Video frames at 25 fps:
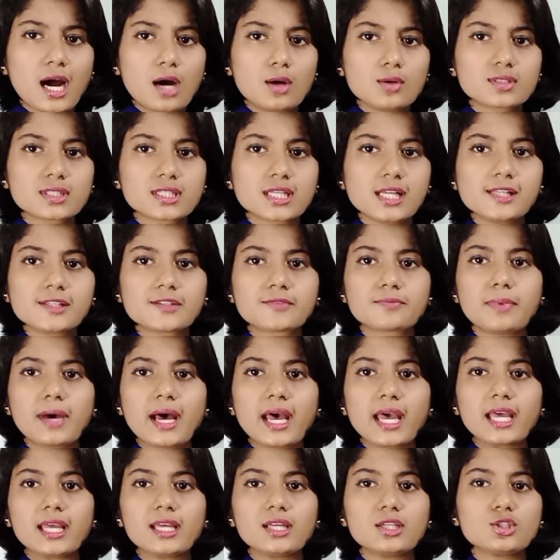ourselves
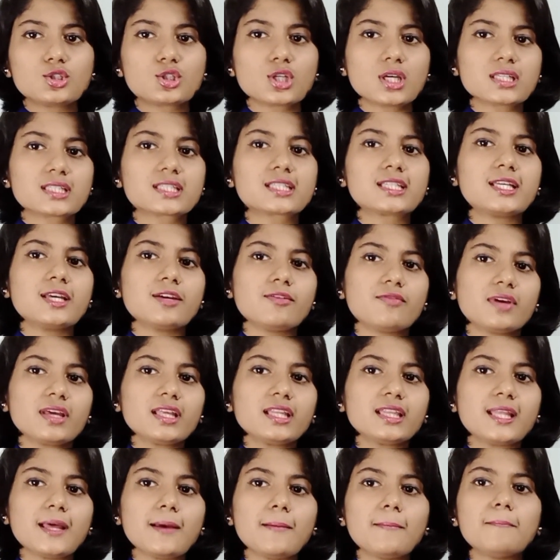by just
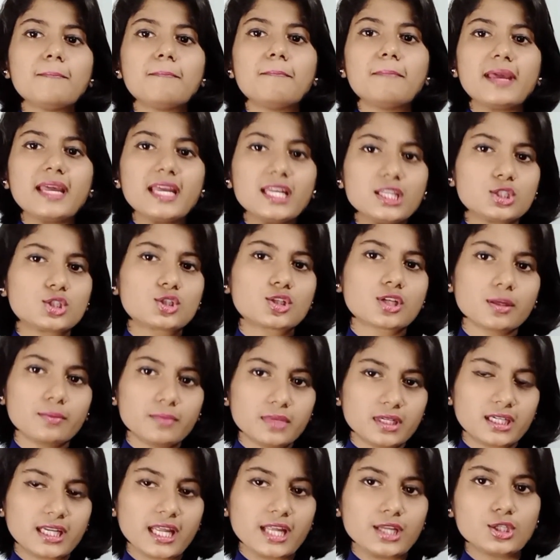giving them
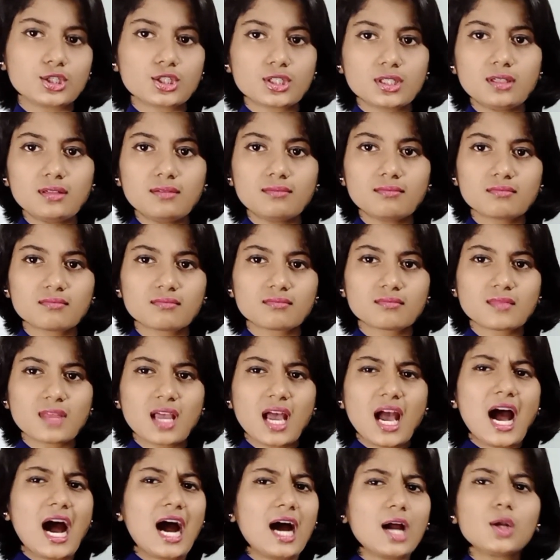mainstream attention?
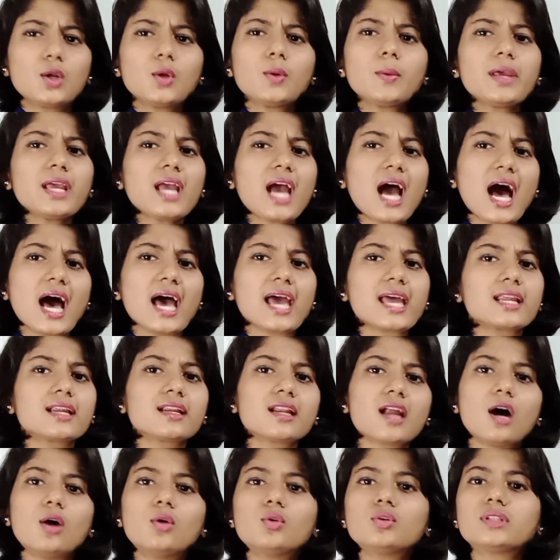How do we
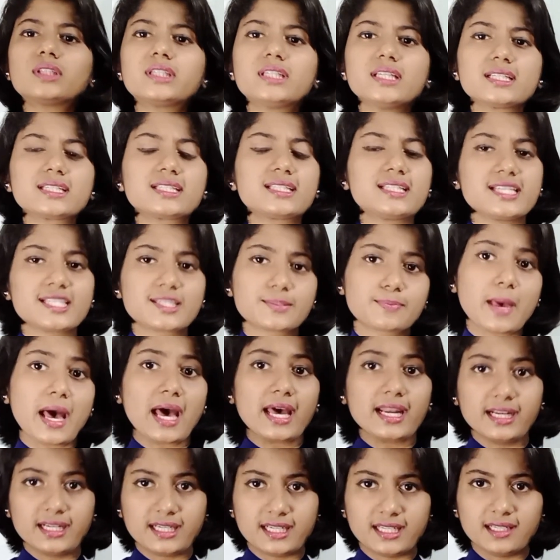iron out this
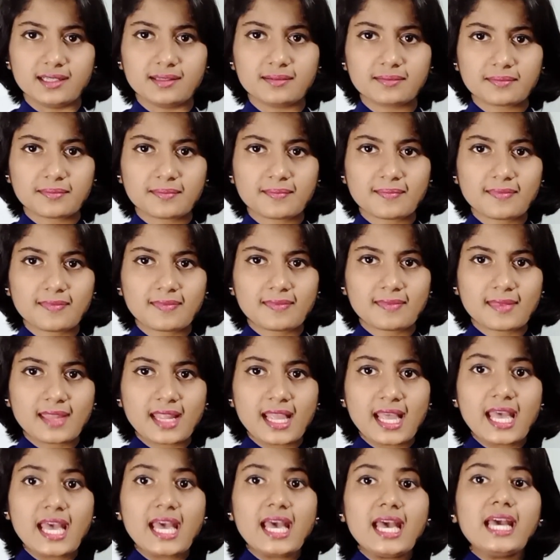disparity?
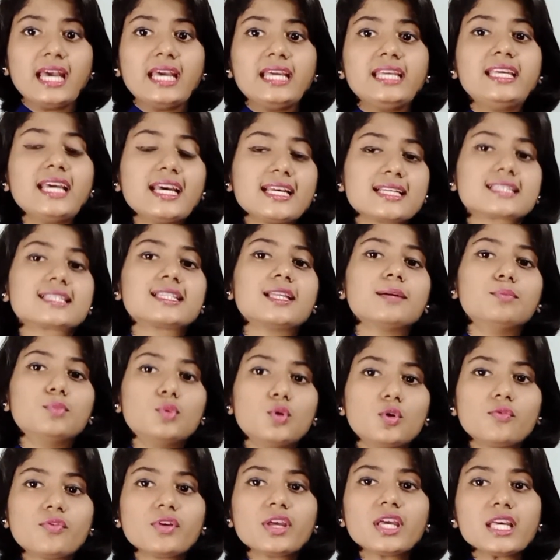Yes, the
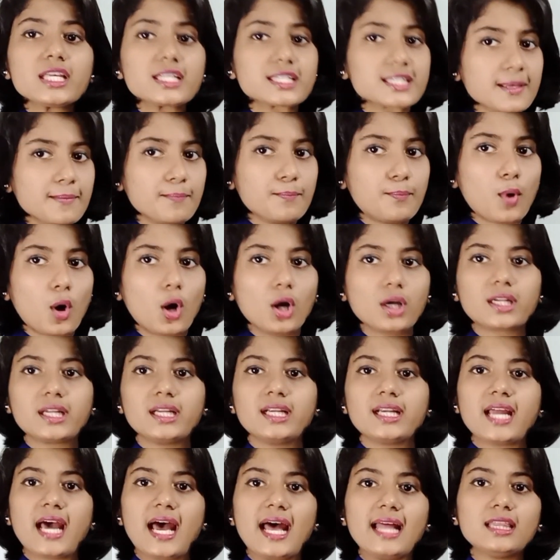movie is
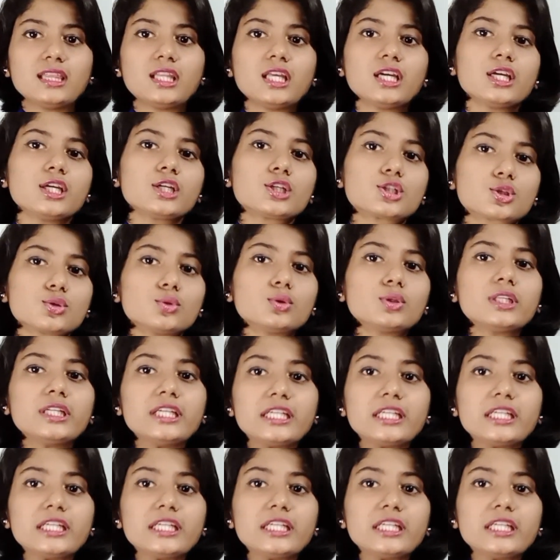important and the issue